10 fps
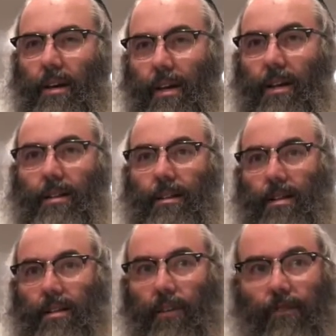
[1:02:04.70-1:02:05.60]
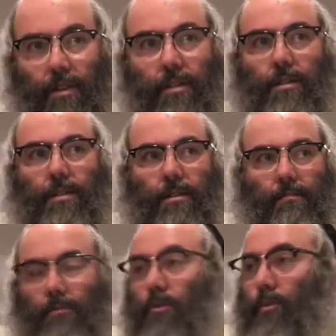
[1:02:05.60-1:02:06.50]
in different
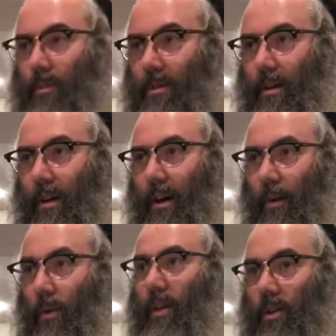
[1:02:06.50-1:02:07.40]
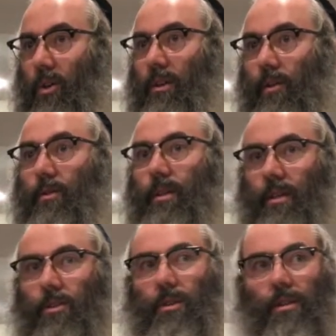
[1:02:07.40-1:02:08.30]
groups where they
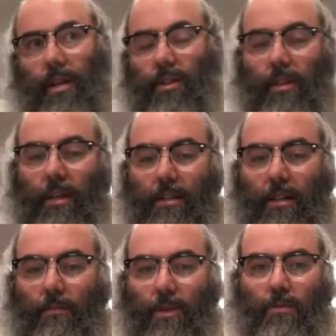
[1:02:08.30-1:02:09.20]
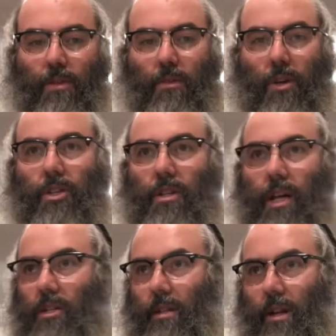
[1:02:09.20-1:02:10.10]
think they did it once with the Russian
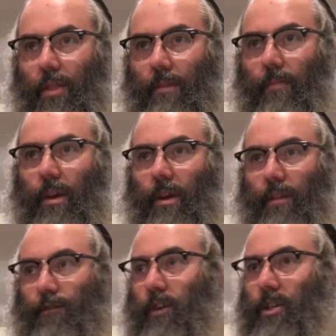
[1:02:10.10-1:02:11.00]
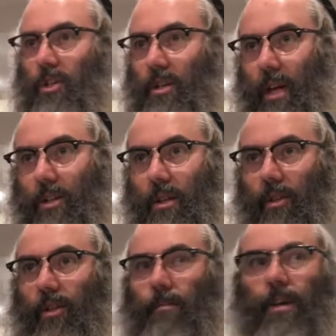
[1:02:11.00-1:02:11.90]
national anthem, the French national
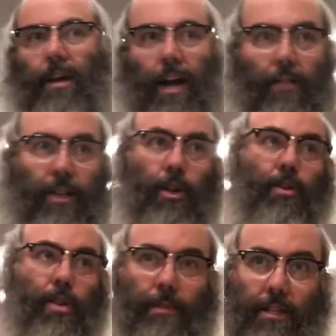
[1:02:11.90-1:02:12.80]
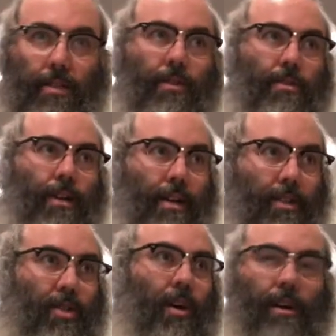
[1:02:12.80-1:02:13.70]
anthem, and they turned them into
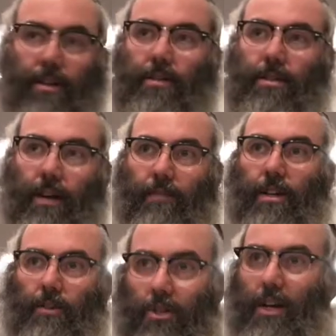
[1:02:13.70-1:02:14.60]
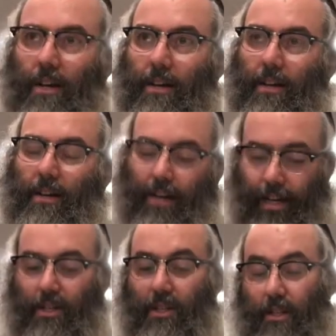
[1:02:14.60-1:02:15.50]
songs of Kedusha,
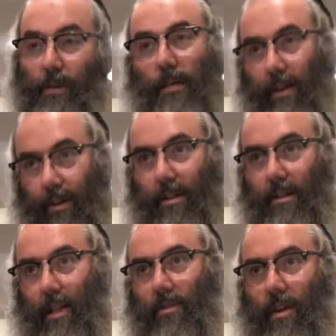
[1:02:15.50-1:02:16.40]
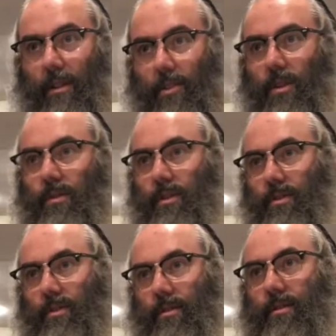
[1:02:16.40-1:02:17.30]
and he's going to speak about it later on in this Torah
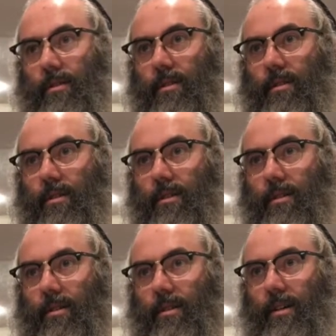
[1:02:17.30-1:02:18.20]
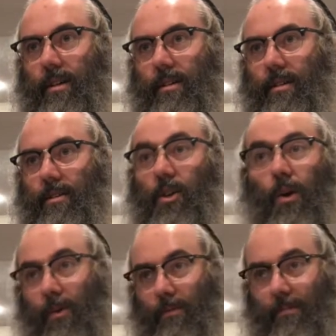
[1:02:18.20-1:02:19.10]
also. Yeah.
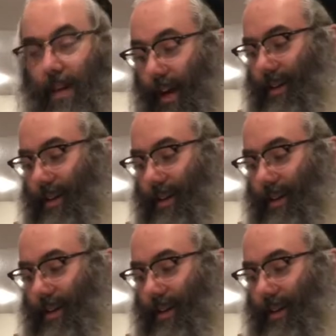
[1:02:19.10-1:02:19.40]
So, yeah,